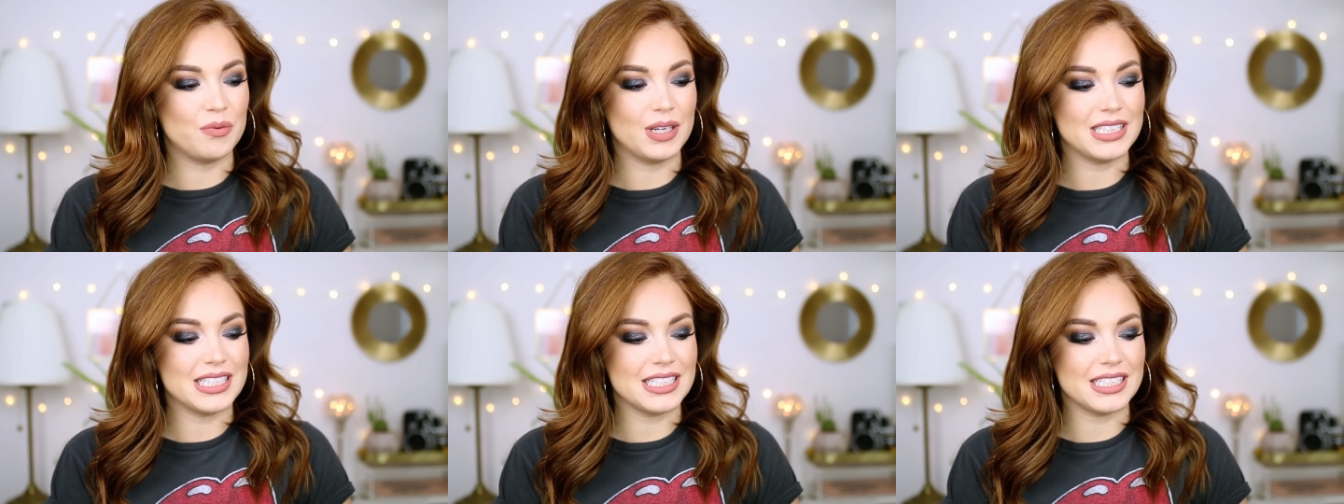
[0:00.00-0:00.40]

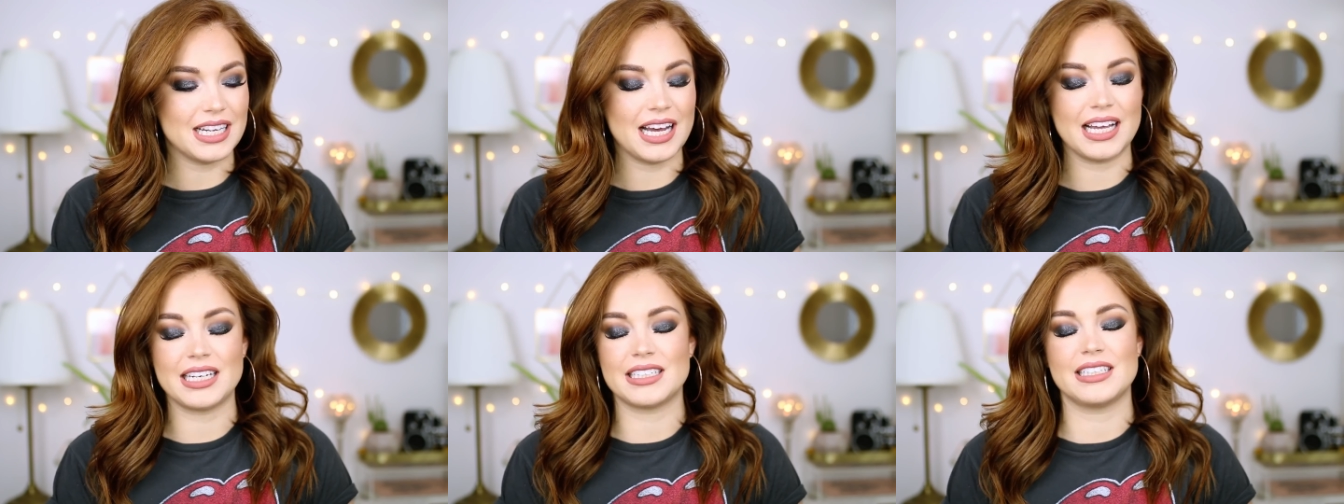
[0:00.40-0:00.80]
wasn't
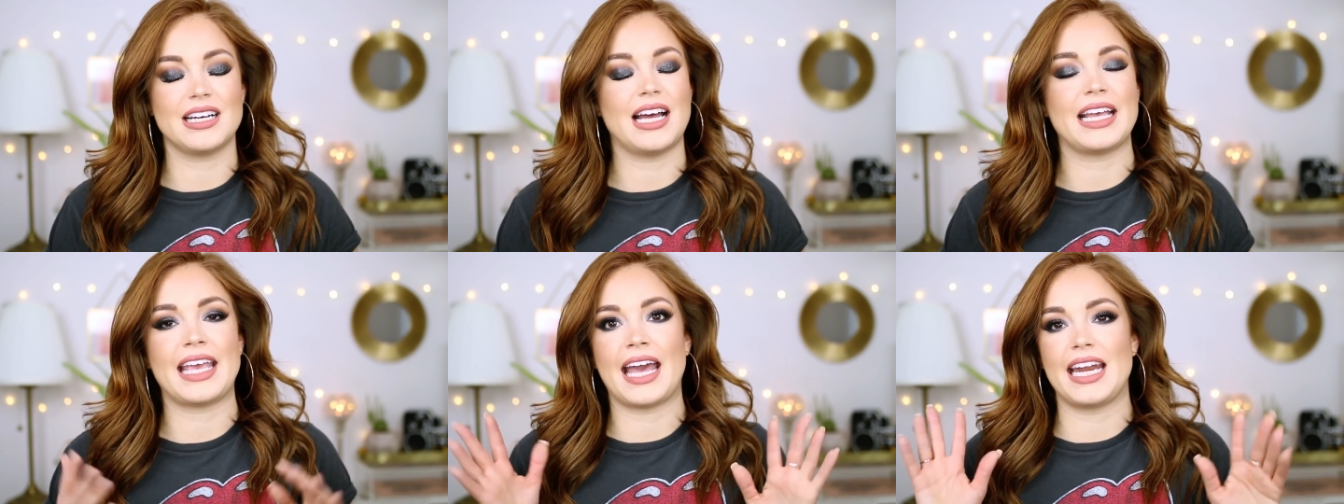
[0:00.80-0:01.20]
I
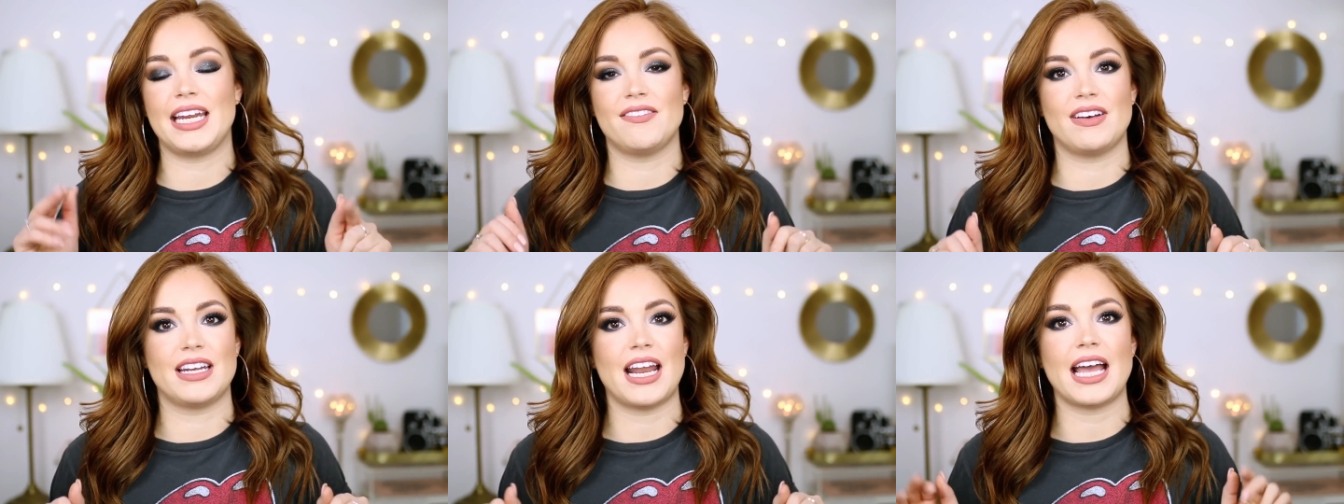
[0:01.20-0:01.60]
I can't
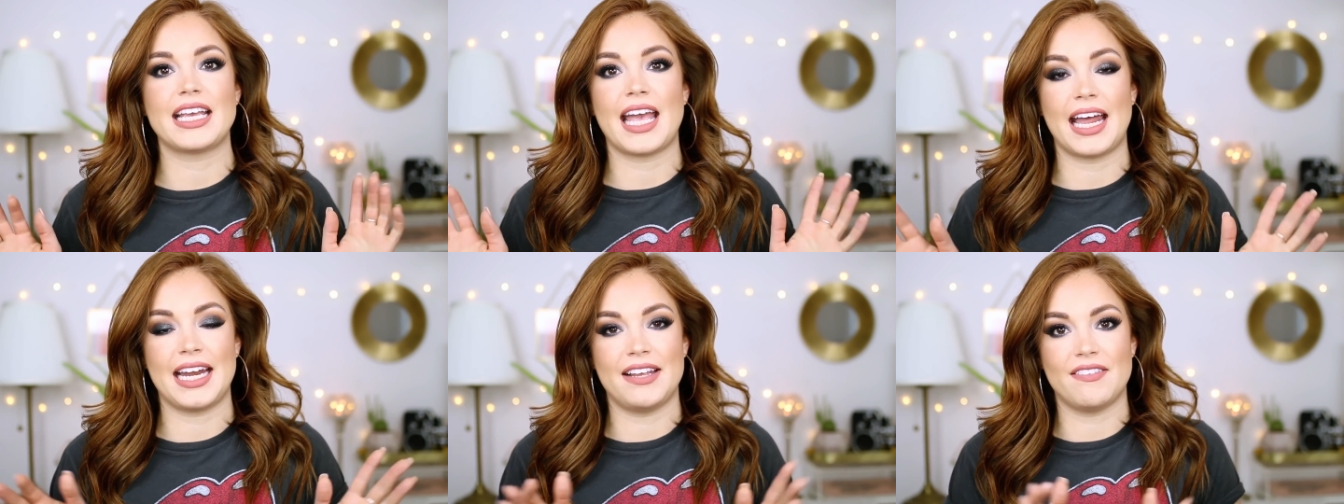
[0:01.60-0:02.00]
even. I
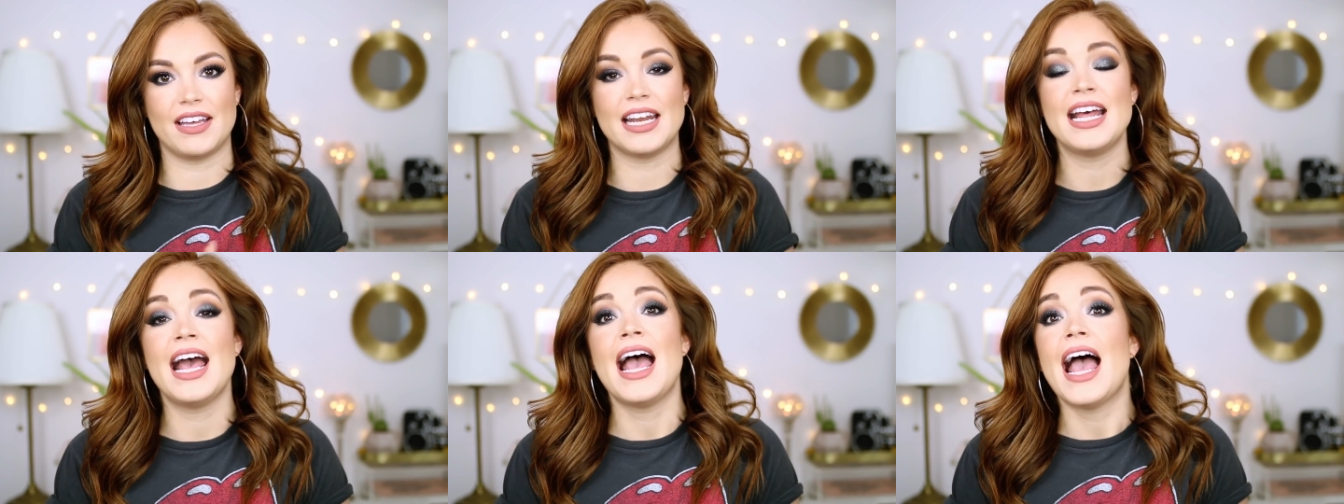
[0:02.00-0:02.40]
can't even.